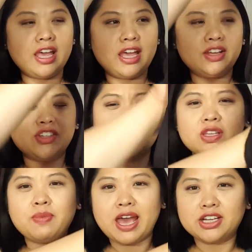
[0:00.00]
and
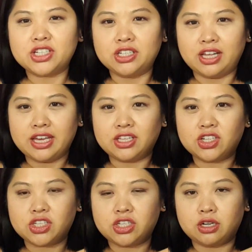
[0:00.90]
just imagine like
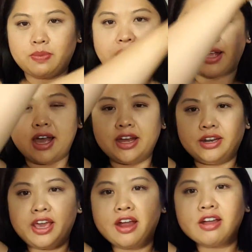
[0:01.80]
just your back
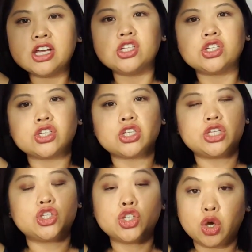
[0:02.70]
on there it just
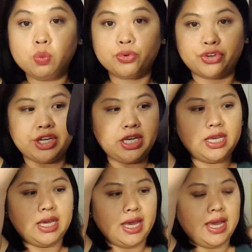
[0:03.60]
is so
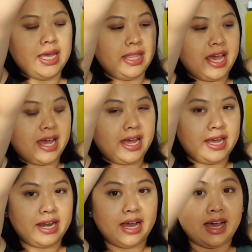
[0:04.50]
pretty
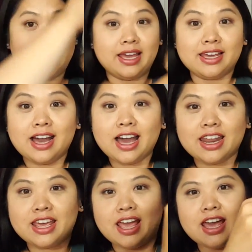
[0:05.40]
that I got it